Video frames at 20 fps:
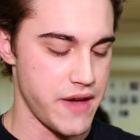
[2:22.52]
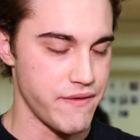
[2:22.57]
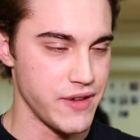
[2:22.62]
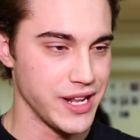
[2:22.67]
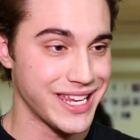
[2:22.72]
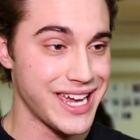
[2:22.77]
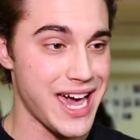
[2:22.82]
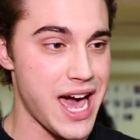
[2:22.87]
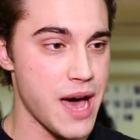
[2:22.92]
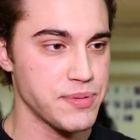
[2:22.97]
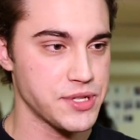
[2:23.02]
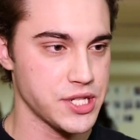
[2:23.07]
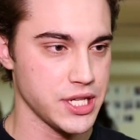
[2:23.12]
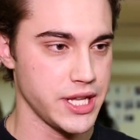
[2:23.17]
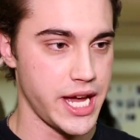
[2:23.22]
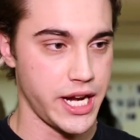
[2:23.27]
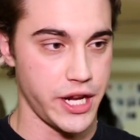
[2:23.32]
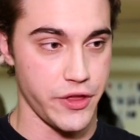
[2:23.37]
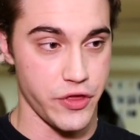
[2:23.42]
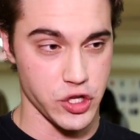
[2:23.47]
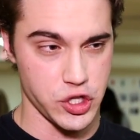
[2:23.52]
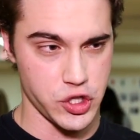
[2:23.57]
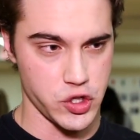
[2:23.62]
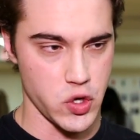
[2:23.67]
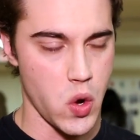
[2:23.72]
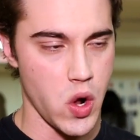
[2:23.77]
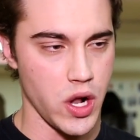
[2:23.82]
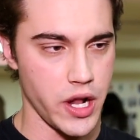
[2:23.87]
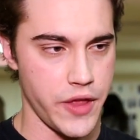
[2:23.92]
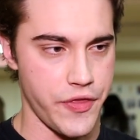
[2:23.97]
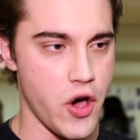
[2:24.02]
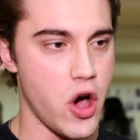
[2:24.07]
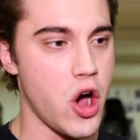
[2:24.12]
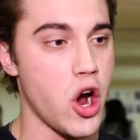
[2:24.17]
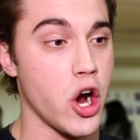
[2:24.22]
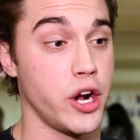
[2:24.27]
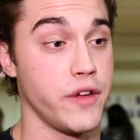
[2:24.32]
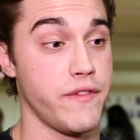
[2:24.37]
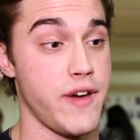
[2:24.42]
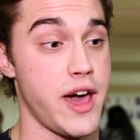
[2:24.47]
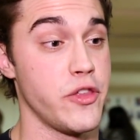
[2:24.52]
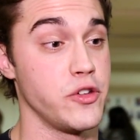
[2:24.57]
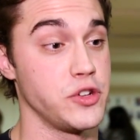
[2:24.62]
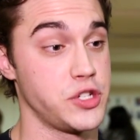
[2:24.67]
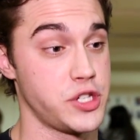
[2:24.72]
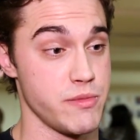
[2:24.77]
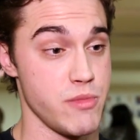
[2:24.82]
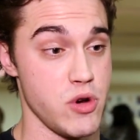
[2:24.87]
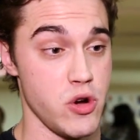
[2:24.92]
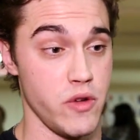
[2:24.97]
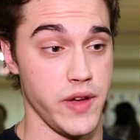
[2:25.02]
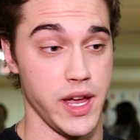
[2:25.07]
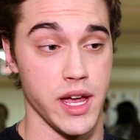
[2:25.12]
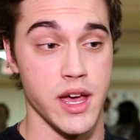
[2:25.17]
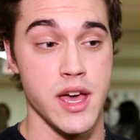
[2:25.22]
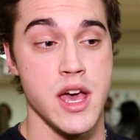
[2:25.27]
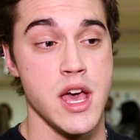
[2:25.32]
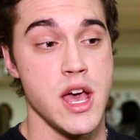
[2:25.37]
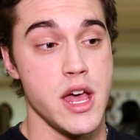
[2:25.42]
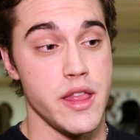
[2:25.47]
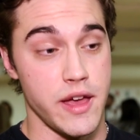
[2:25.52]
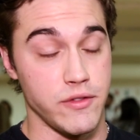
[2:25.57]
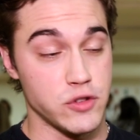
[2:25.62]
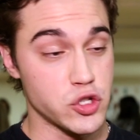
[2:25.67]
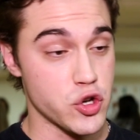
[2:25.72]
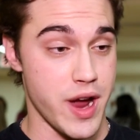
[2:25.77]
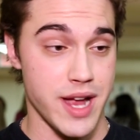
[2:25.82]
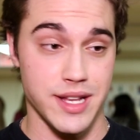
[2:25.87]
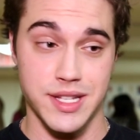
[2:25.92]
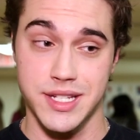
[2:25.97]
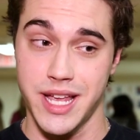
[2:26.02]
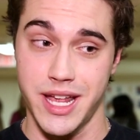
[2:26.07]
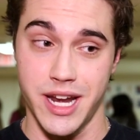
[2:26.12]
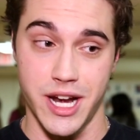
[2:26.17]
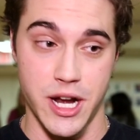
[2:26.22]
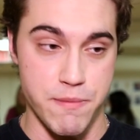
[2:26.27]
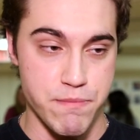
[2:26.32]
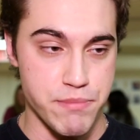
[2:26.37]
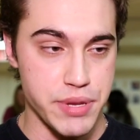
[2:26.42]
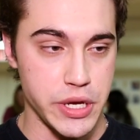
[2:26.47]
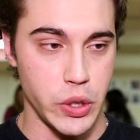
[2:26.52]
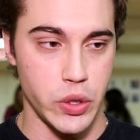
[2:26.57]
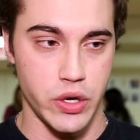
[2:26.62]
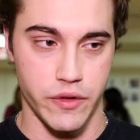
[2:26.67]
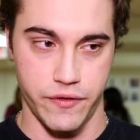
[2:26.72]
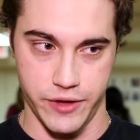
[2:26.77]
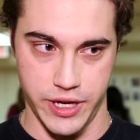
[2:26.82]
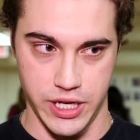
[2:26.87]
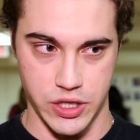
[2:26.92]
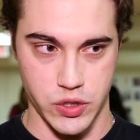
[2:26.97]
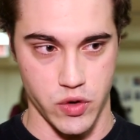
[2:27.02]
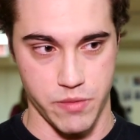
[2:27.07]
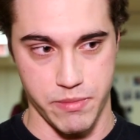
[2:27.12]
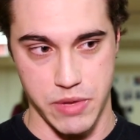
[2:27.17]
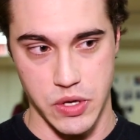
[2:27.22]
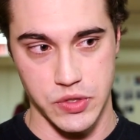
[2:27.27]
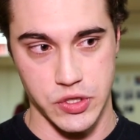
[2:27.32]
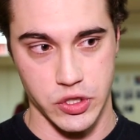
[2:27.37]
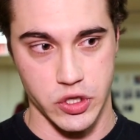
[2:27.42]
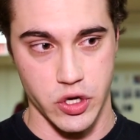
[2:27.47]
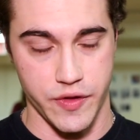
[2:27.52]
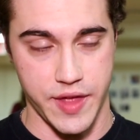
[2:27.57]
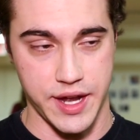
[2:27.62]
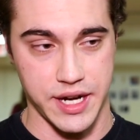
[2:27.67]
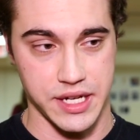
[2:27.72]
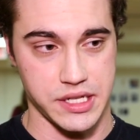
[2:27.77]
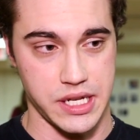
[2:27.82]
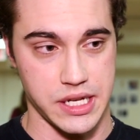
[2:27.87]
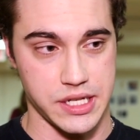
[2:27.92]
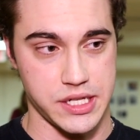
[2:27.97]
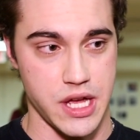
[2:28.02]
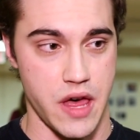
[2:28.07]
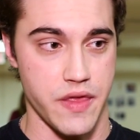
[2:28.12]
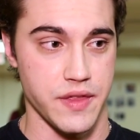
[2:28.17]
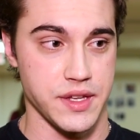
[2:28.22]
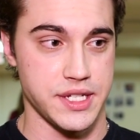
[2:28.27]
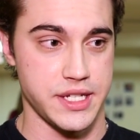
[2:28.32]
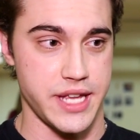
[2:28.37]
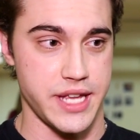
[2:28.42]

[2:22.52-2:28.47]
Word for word: They've encapsulated the soul and the heart of Heathers the movie. They've translated it beautifully to a musical that exists on the